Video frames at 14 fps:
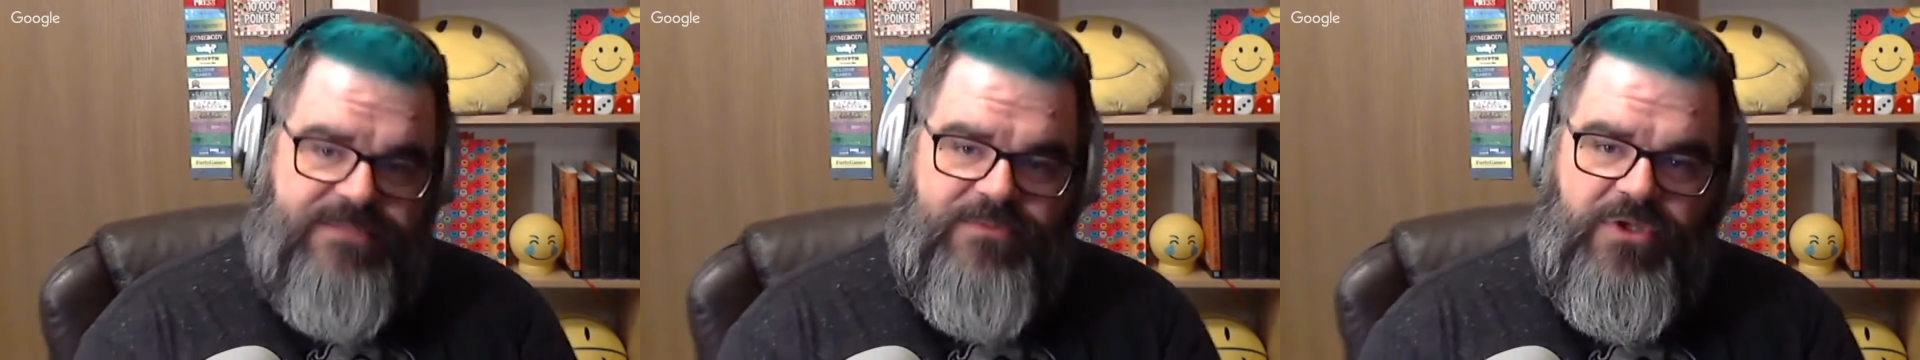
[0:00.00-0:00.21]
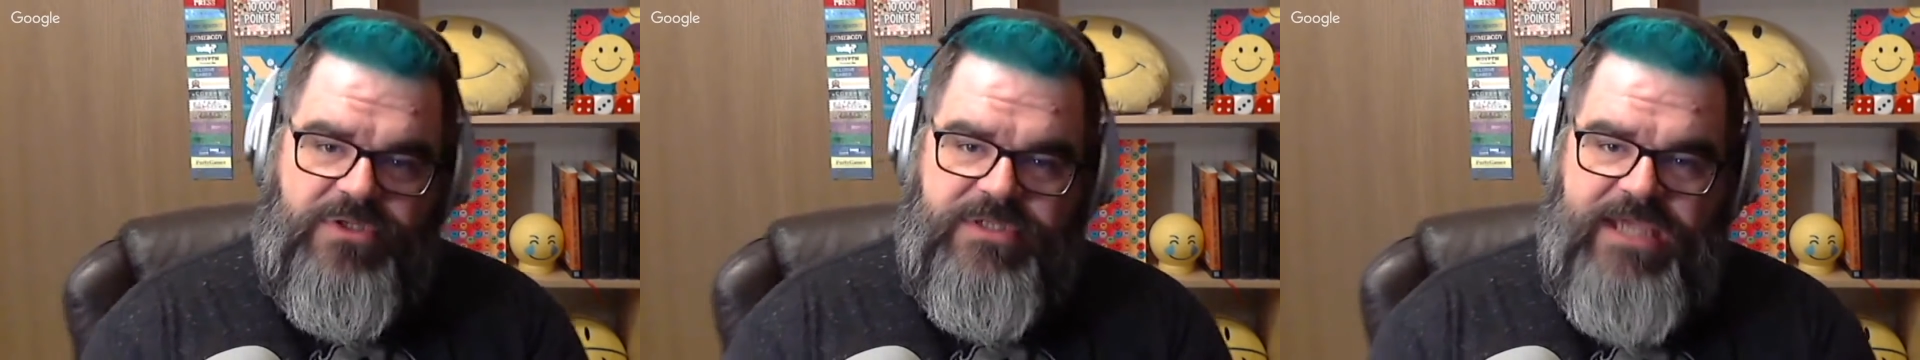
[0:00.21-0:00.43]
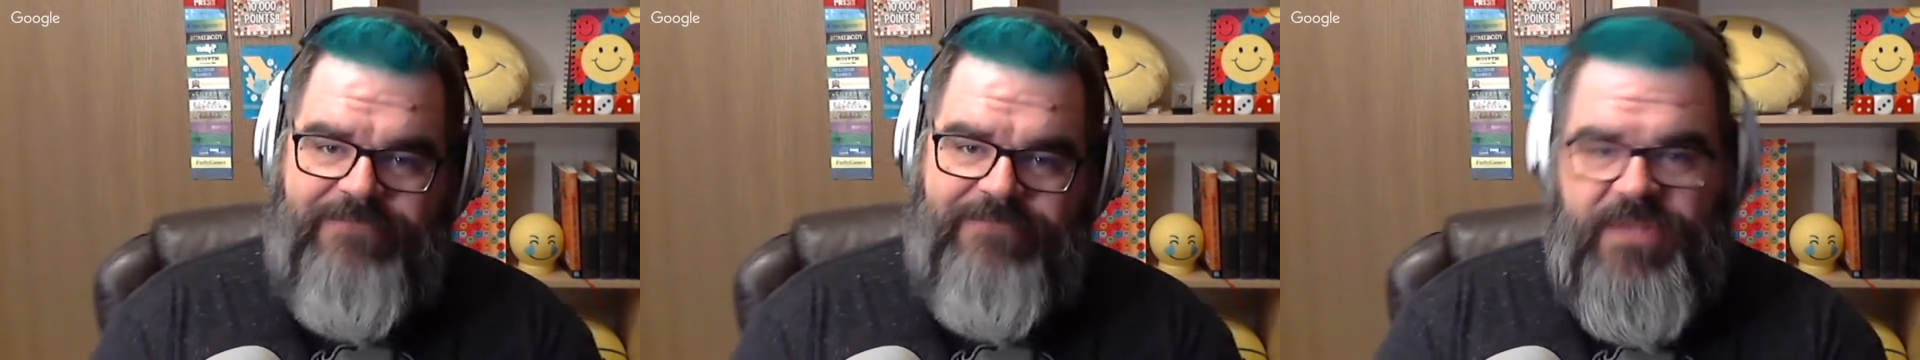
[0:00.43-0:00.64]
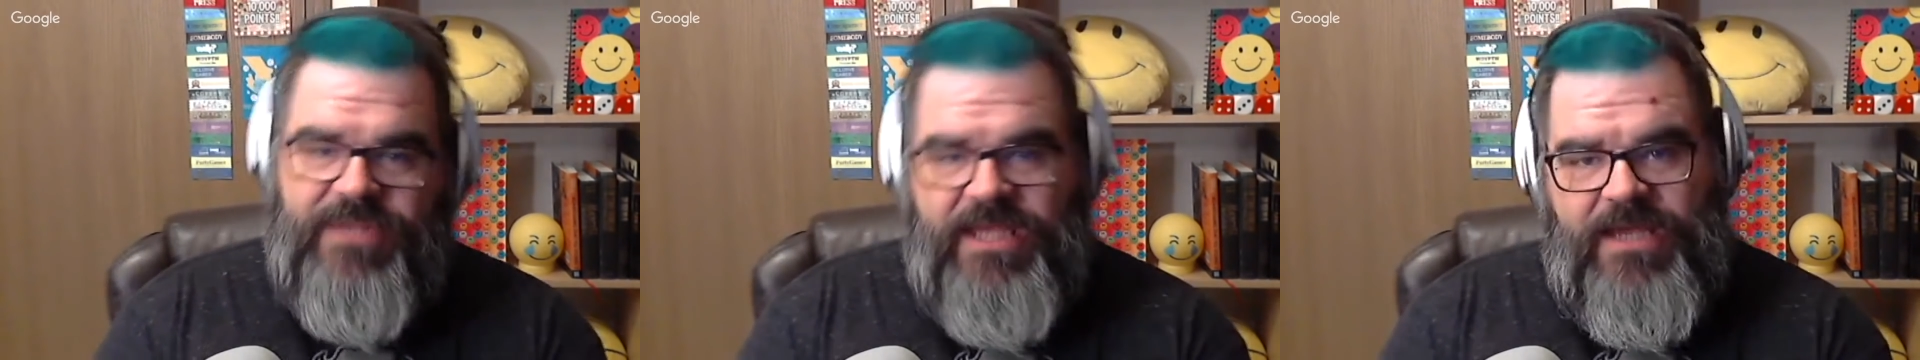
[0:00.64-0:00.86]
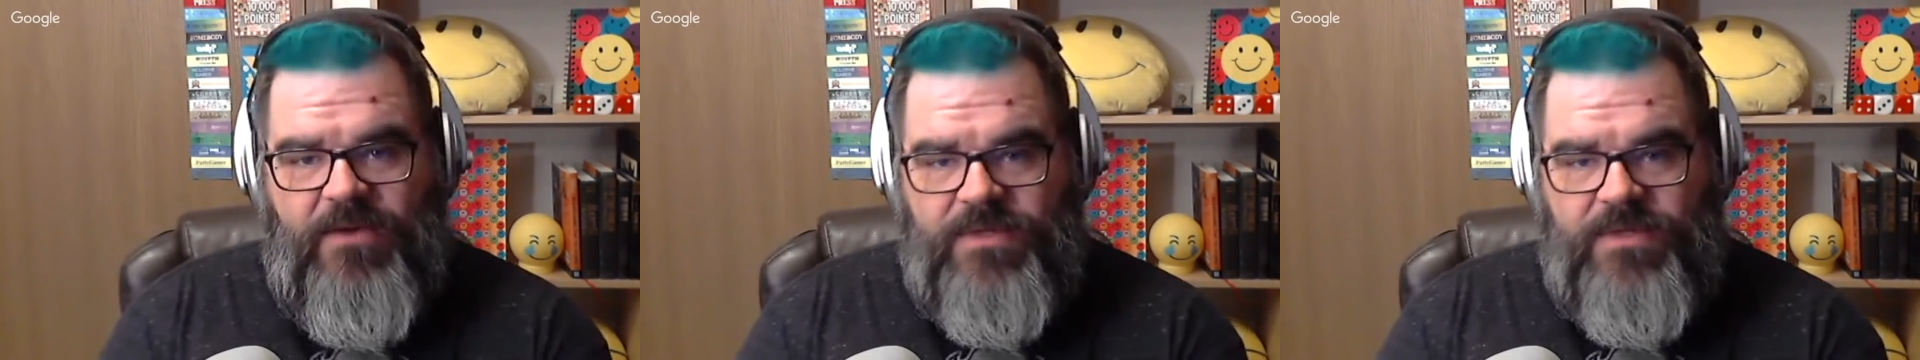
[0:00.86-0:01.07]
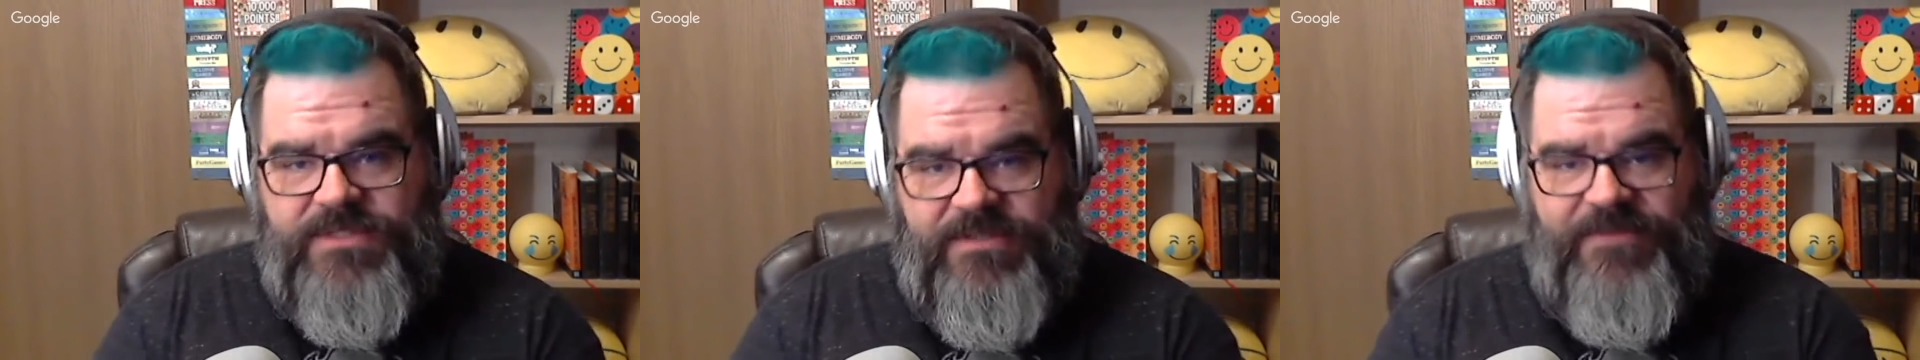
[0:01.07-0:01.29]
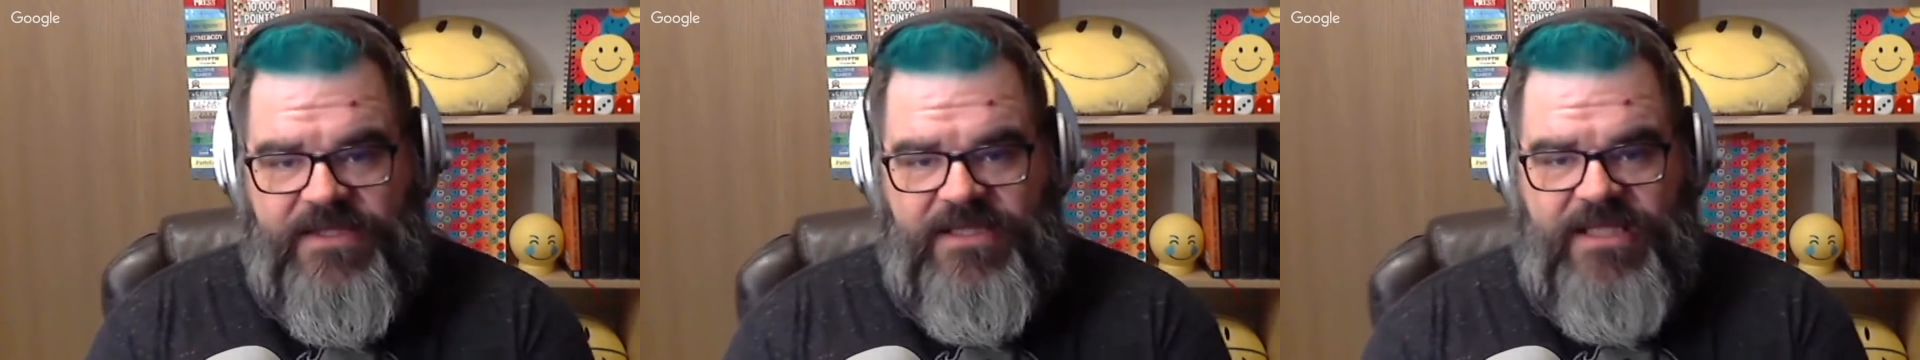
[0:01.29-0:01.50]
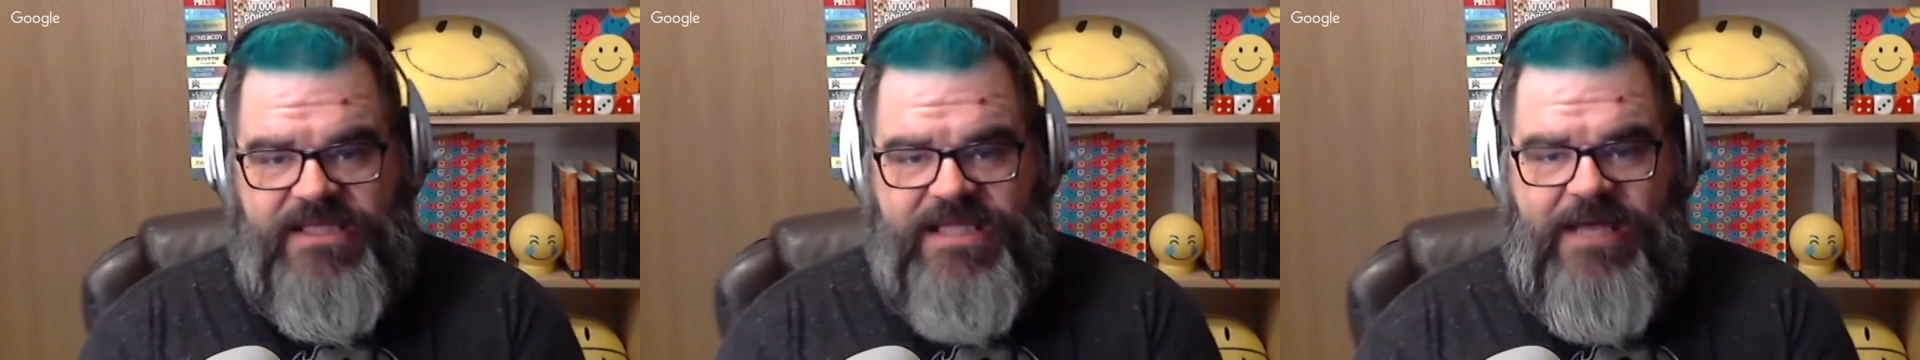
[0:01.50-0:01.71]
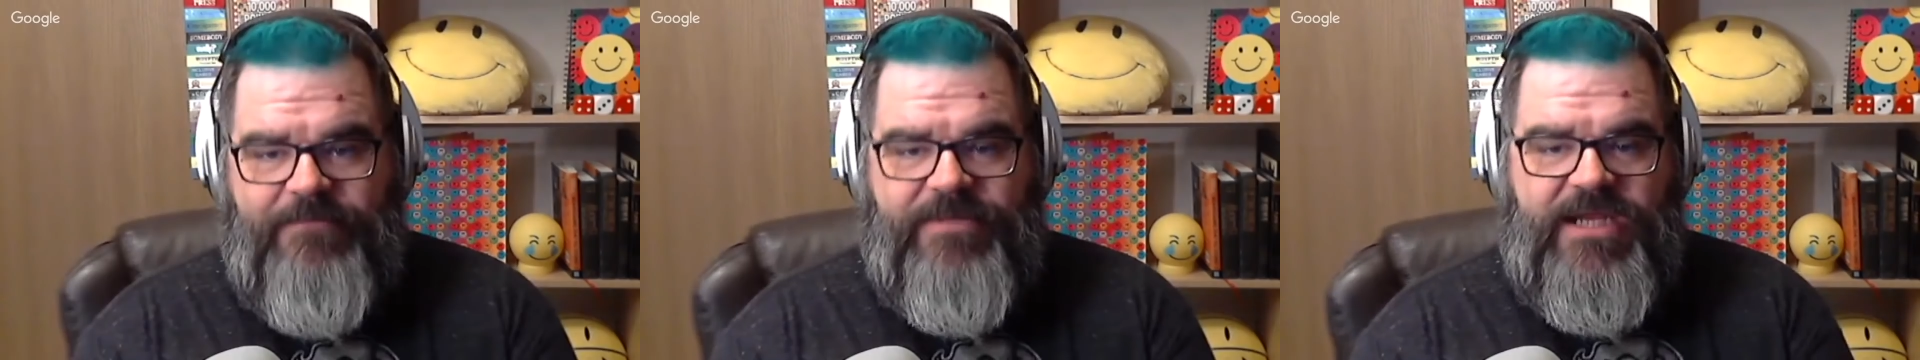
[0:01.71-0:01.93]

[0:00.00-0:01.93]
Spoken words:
some good gameplay or something like that.